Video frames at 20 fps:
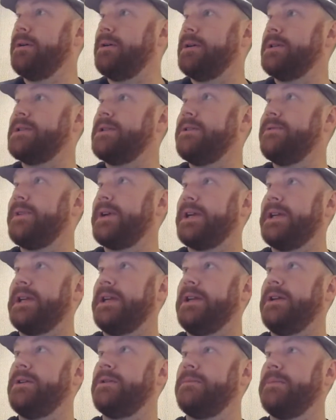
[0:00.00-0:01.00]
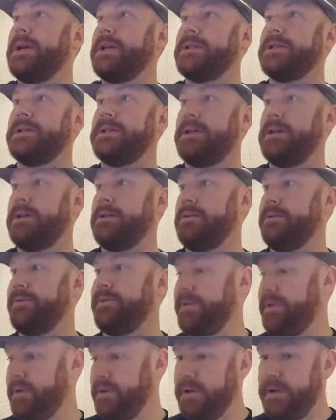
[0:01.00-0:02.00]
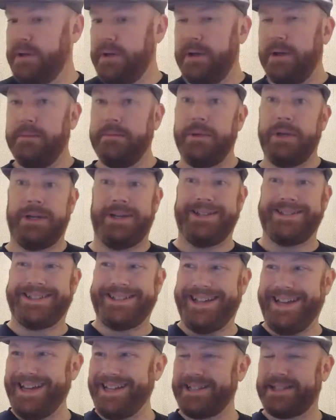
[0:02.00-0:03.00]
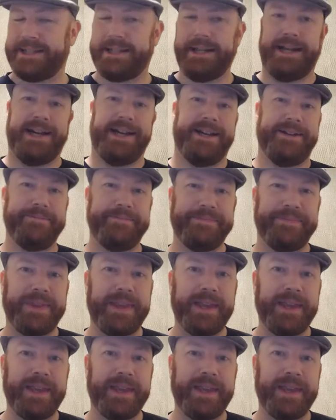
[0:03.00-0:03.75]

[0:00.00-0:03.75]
Let's see if I can hear myself. Because last time,